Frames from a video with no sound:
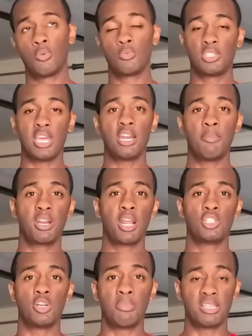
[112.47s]
decide to make
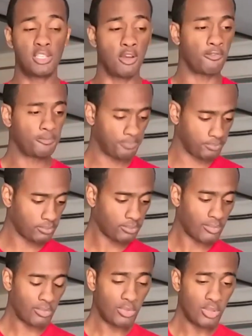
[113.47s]
that jump myself.
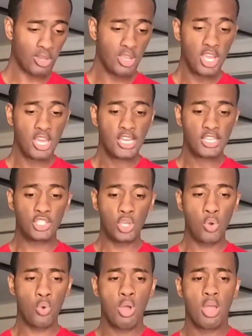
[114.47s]

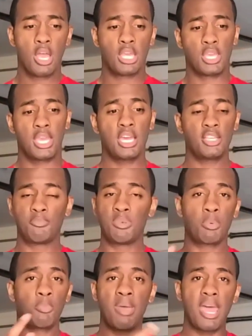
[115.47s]
So you guys
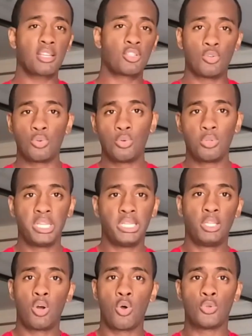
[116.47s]
remember back to
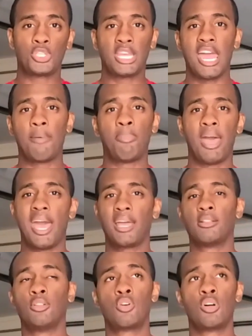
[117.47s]
the little scat
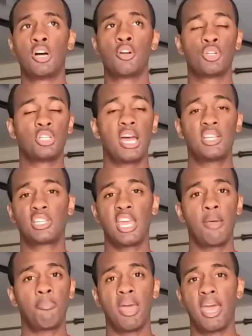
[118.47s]
pack, little 100-shot
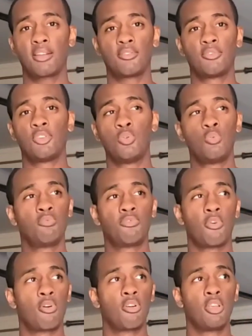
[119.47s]
scat pack tune
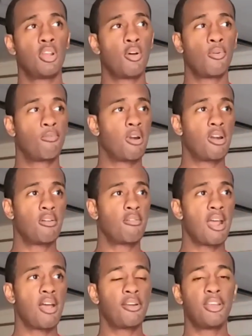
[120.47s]
for running
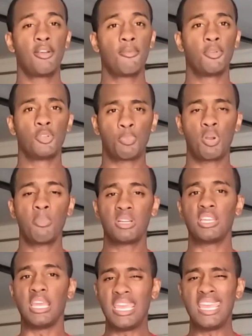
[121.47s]
around here, but it's pretty
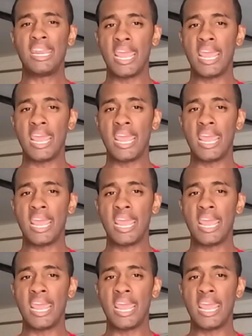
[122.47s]
much an